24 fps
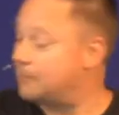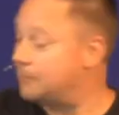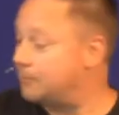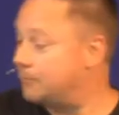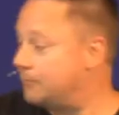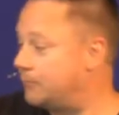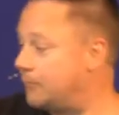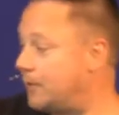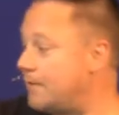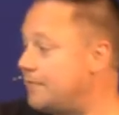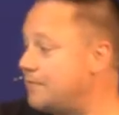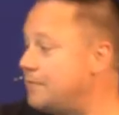
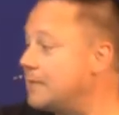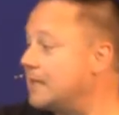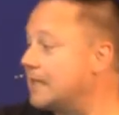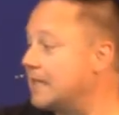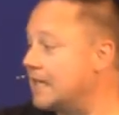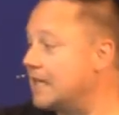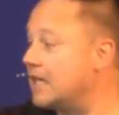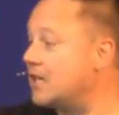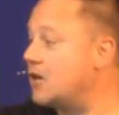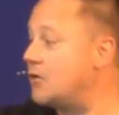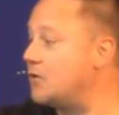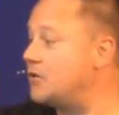right from the
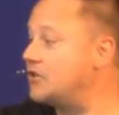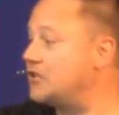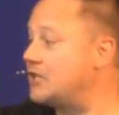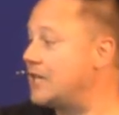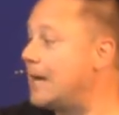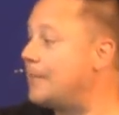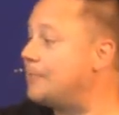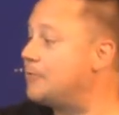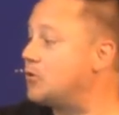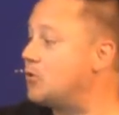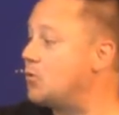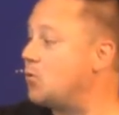get go in
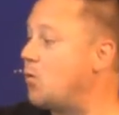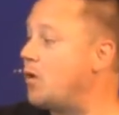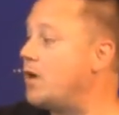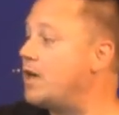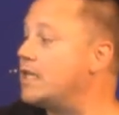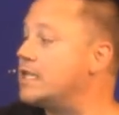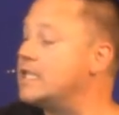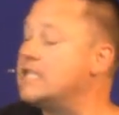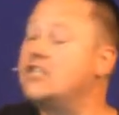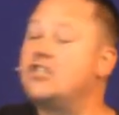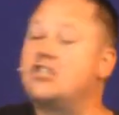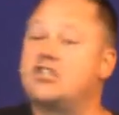chapter
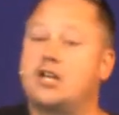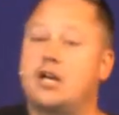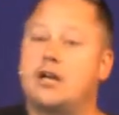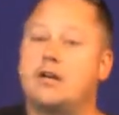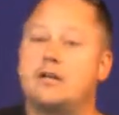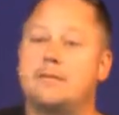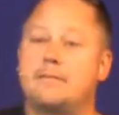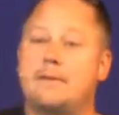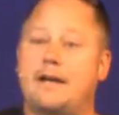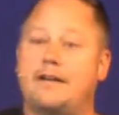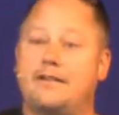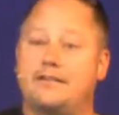one, he shared
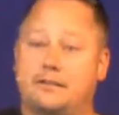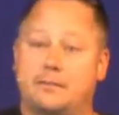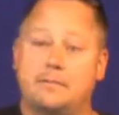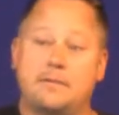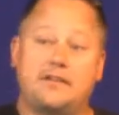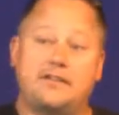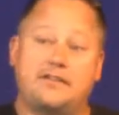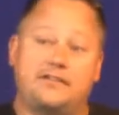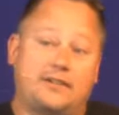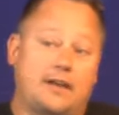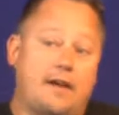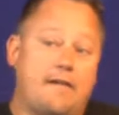about some of the
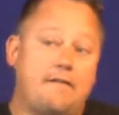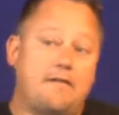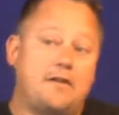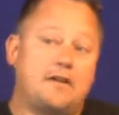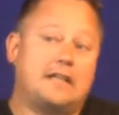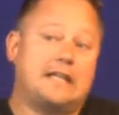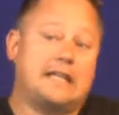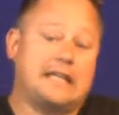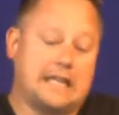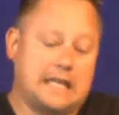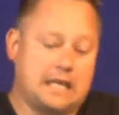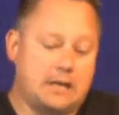suffering
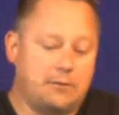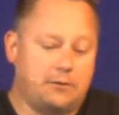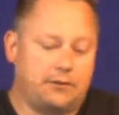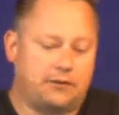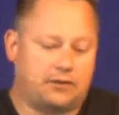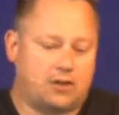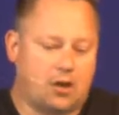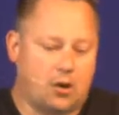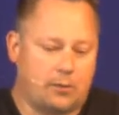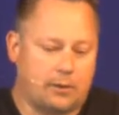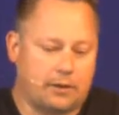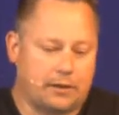that he was
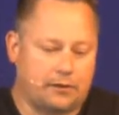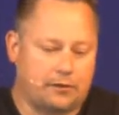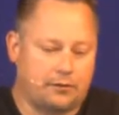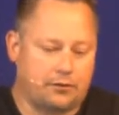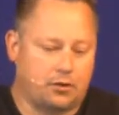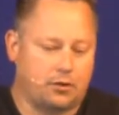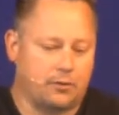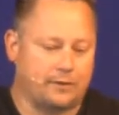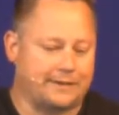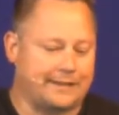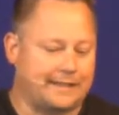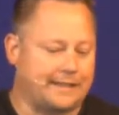going
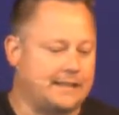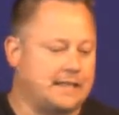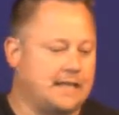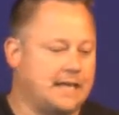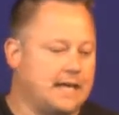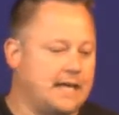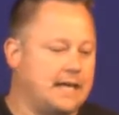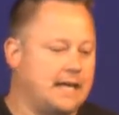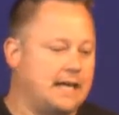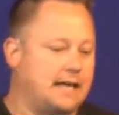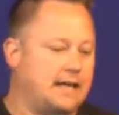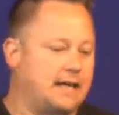through. And then,
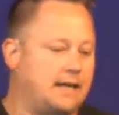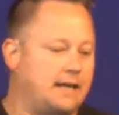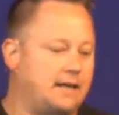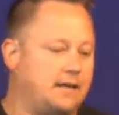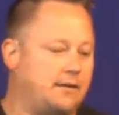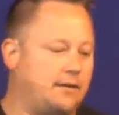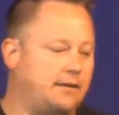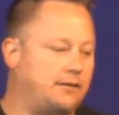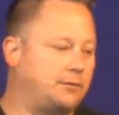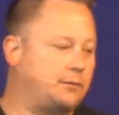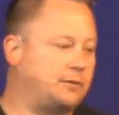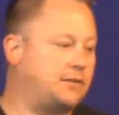uh,
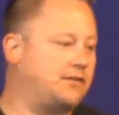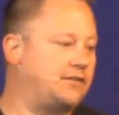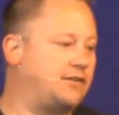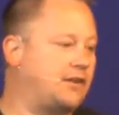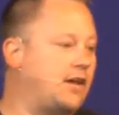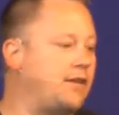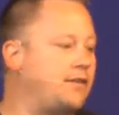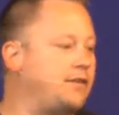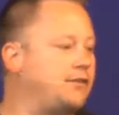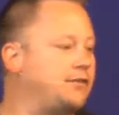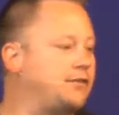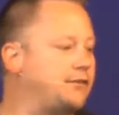as we
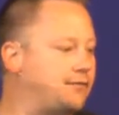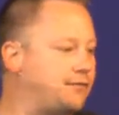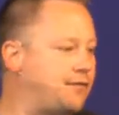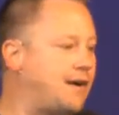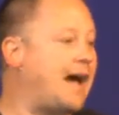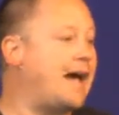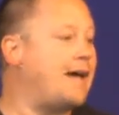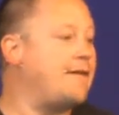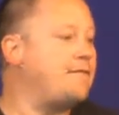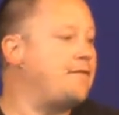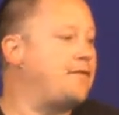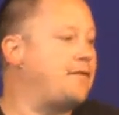saw, there's
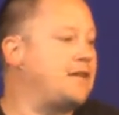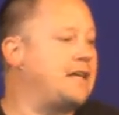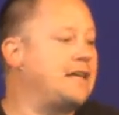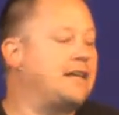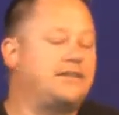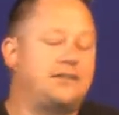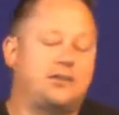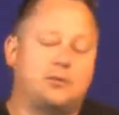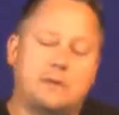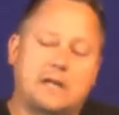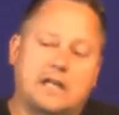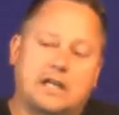five
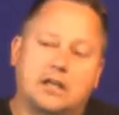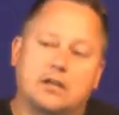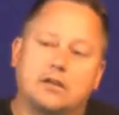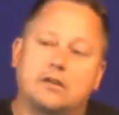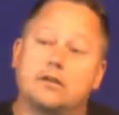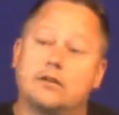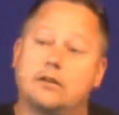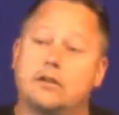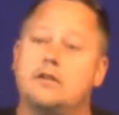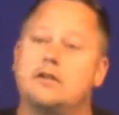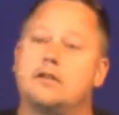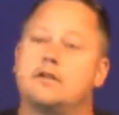things that we can
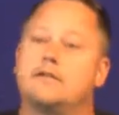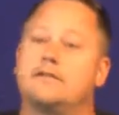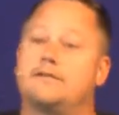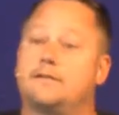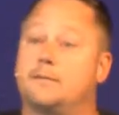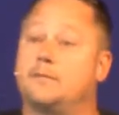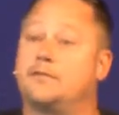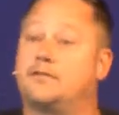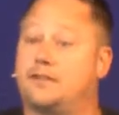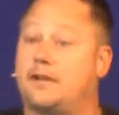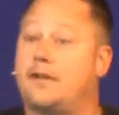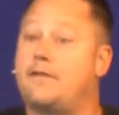learn
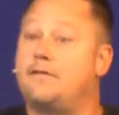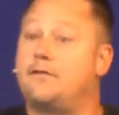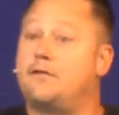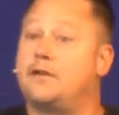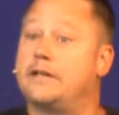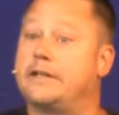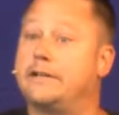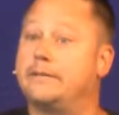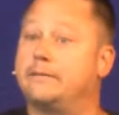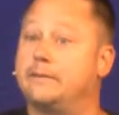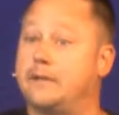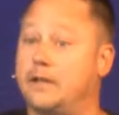from
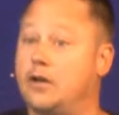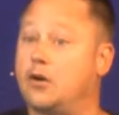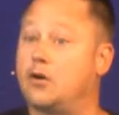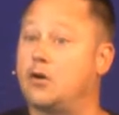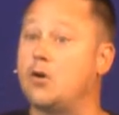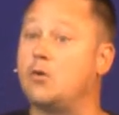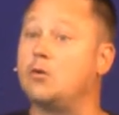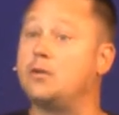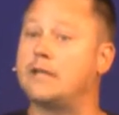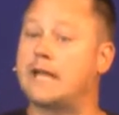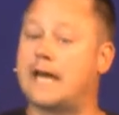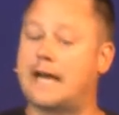suffering in our
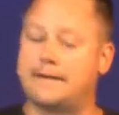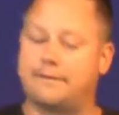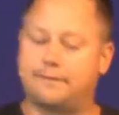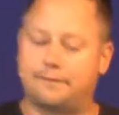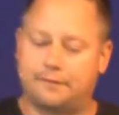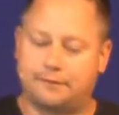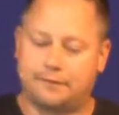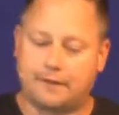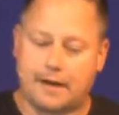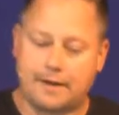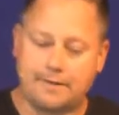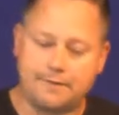own life,
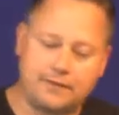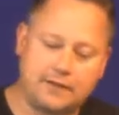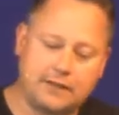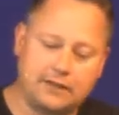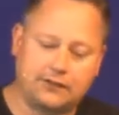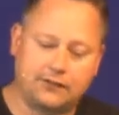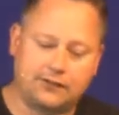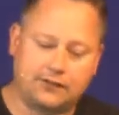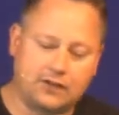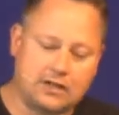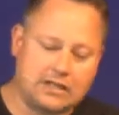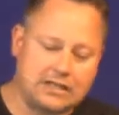five
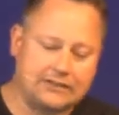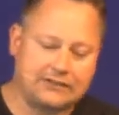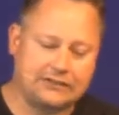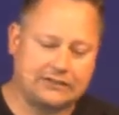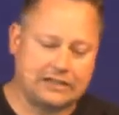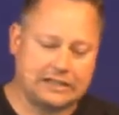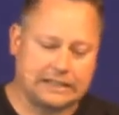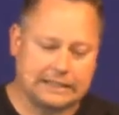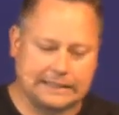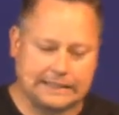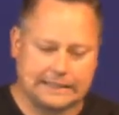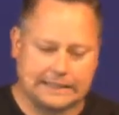things for us to
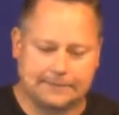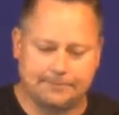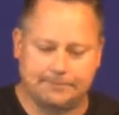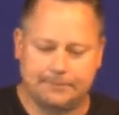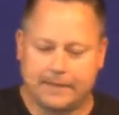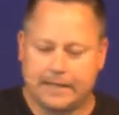glean.